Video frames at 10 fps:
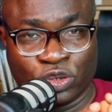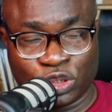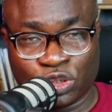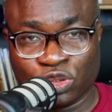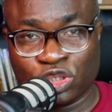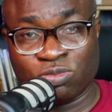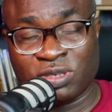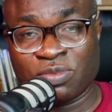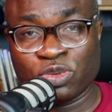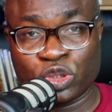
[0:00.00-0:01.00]
you to
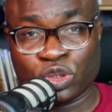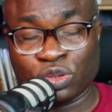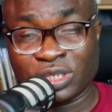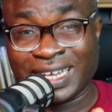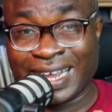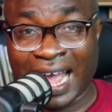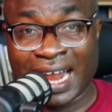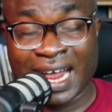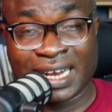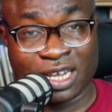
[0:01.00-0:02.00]
be able to
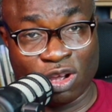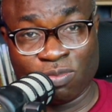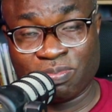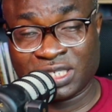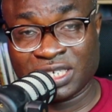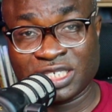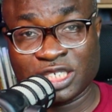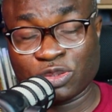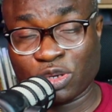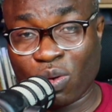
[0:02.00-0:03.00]
gather the
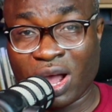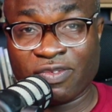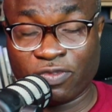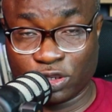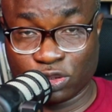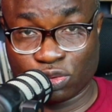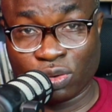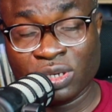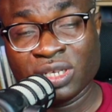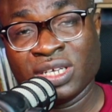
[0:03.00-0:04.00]
competencies required for the role,